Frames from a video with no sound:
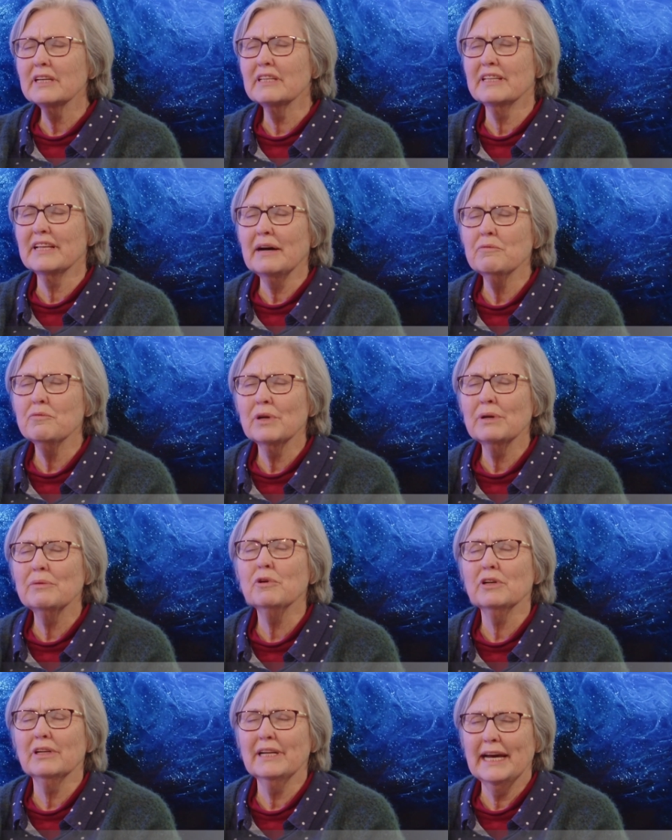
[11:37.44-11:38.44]
that we
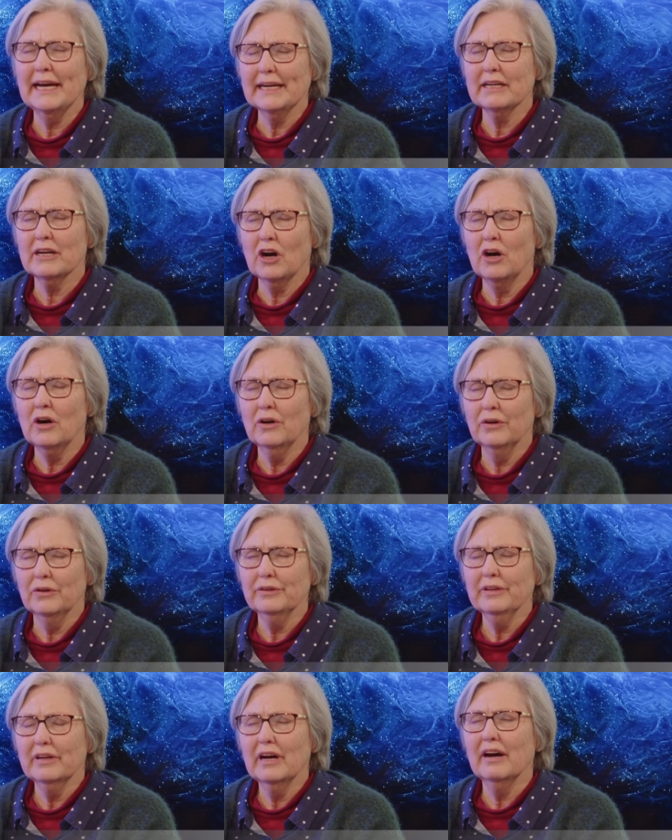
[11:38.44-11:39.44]
will let go
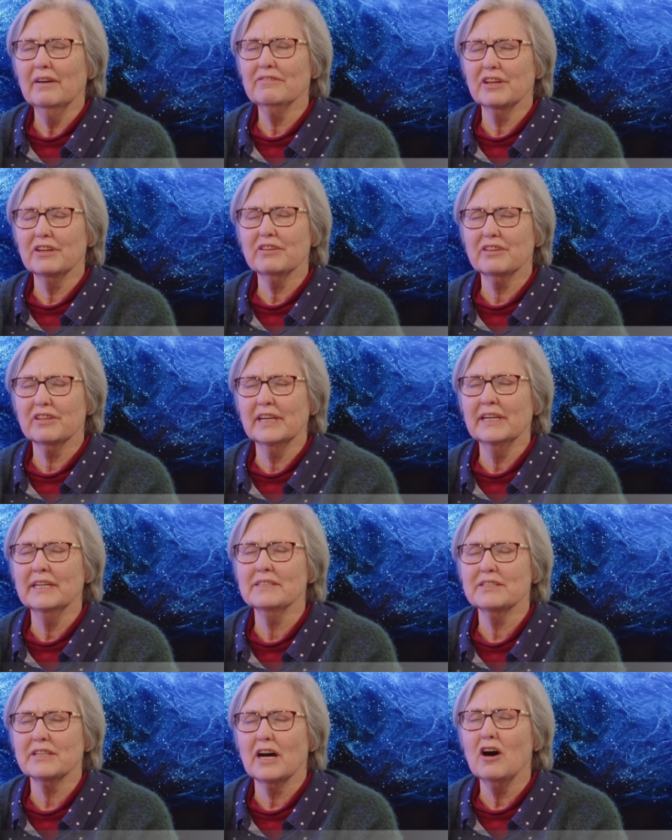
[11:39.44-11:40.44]
of the
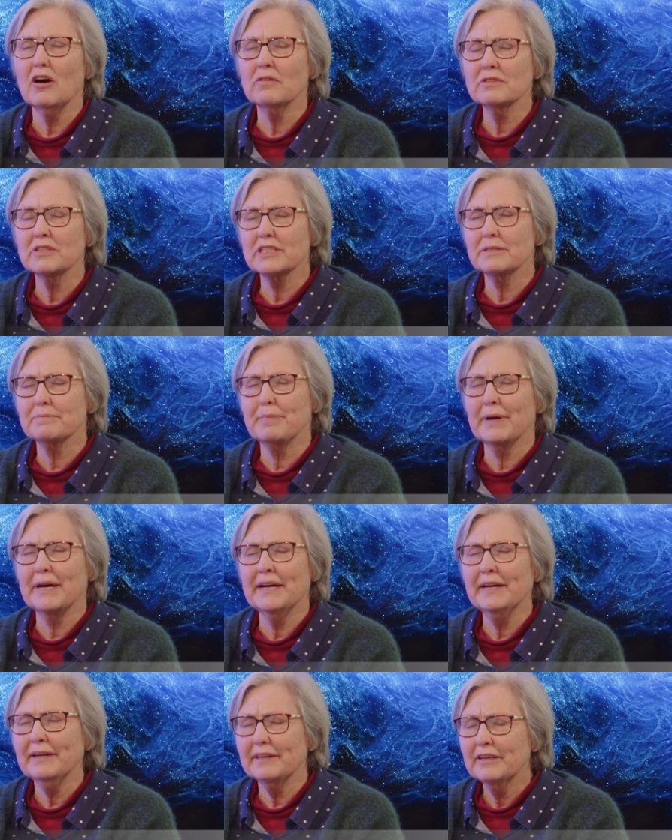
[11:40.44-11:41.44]
things that hold us
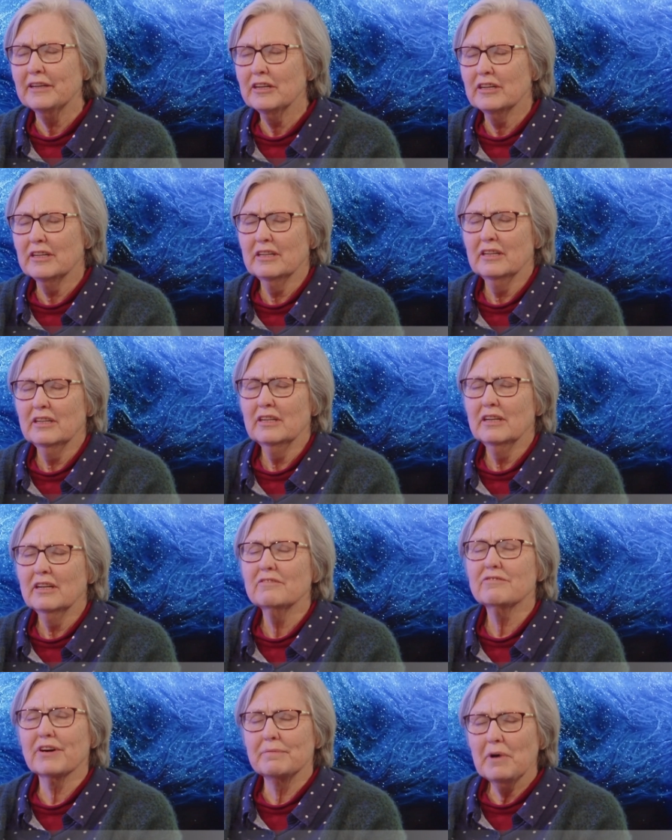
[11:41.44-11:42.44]
back
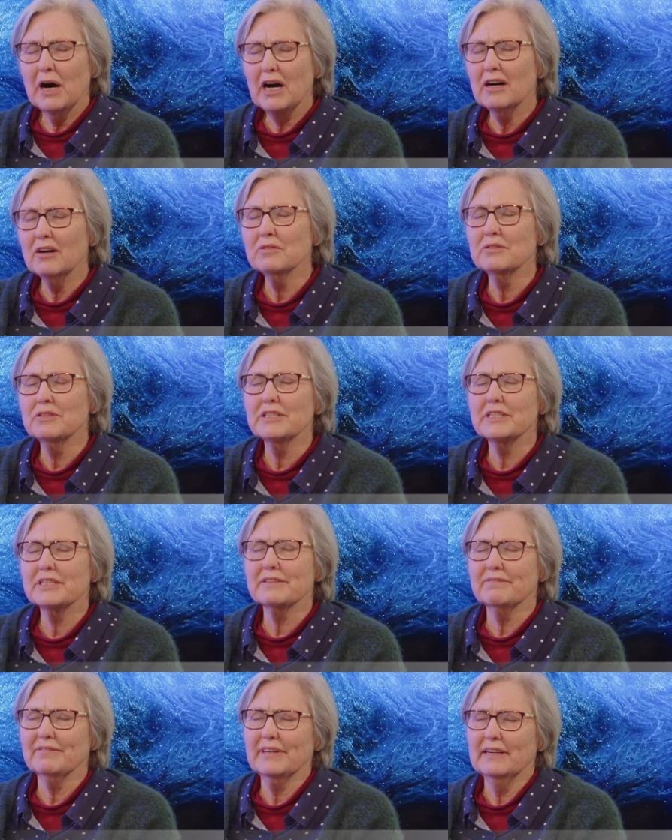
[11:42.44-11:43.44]
from
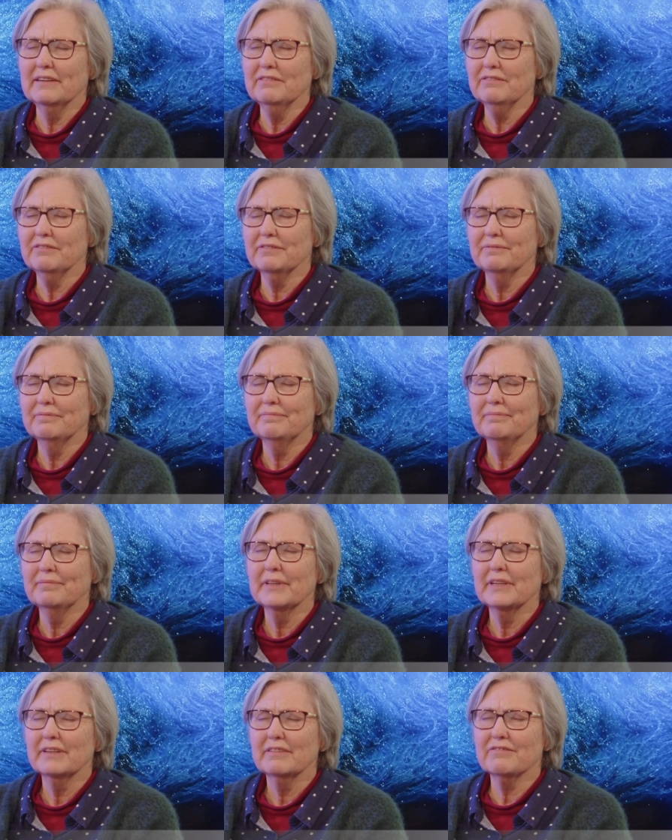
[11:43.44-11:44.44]
wholeness of love,
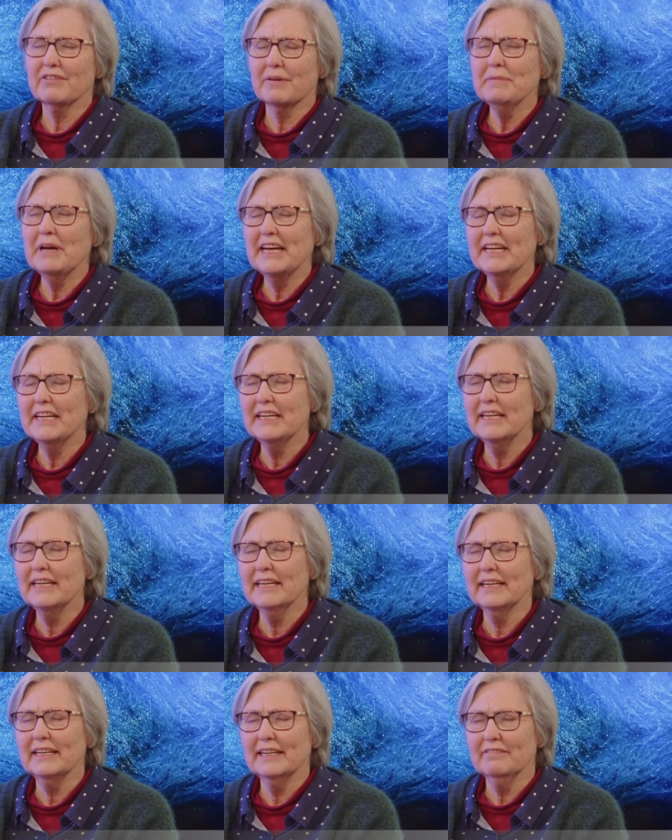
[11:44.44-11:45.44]
from a
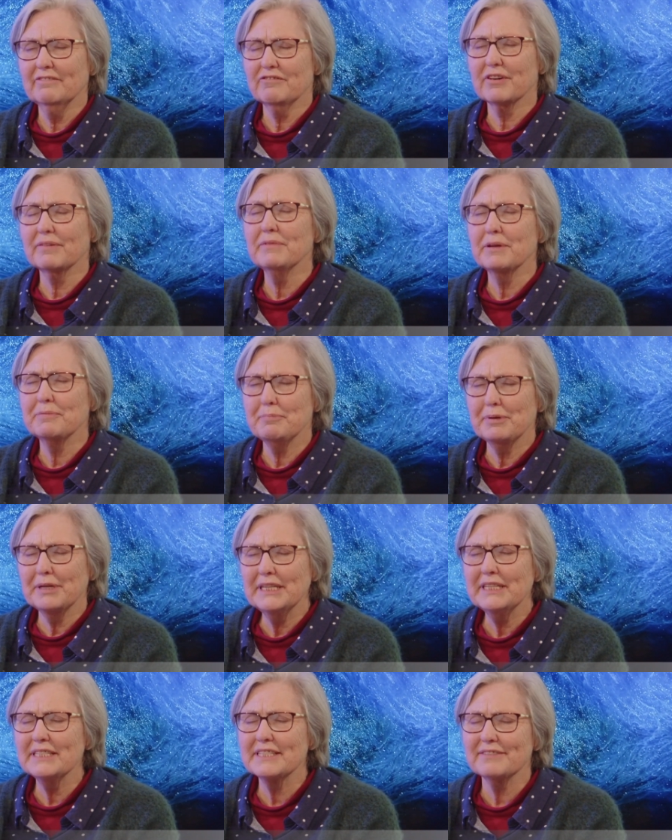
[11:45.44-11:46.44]
healing, from the
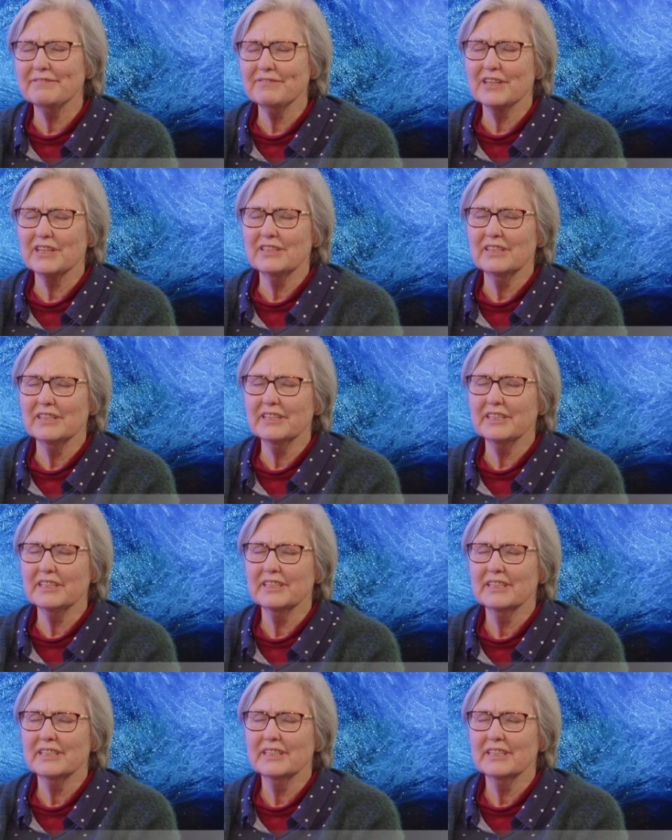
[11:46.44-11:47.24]
peace of God.